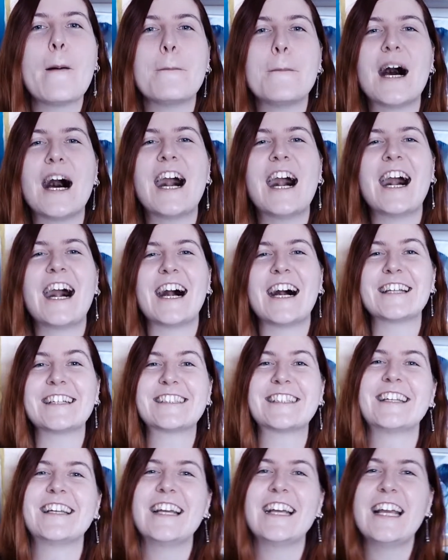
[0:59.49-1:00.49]

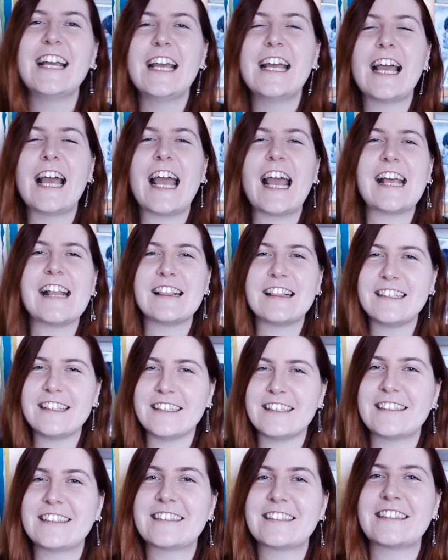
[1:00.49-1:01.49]
but at
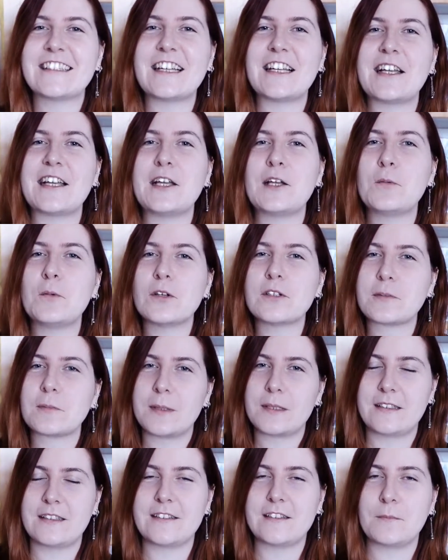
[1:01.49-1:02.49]
least it was a
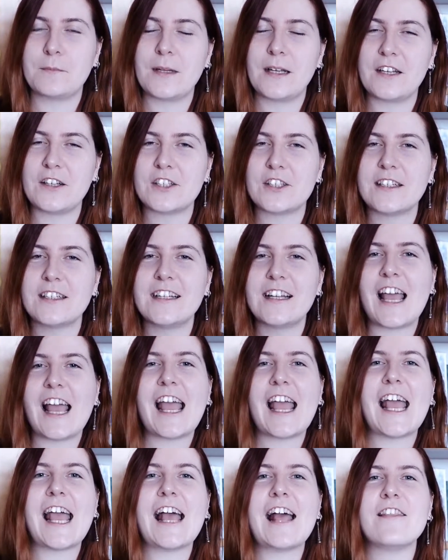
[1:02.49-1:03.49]
participation
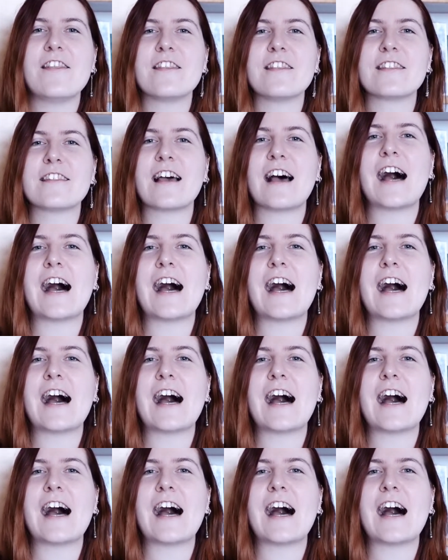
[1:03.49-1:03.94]
and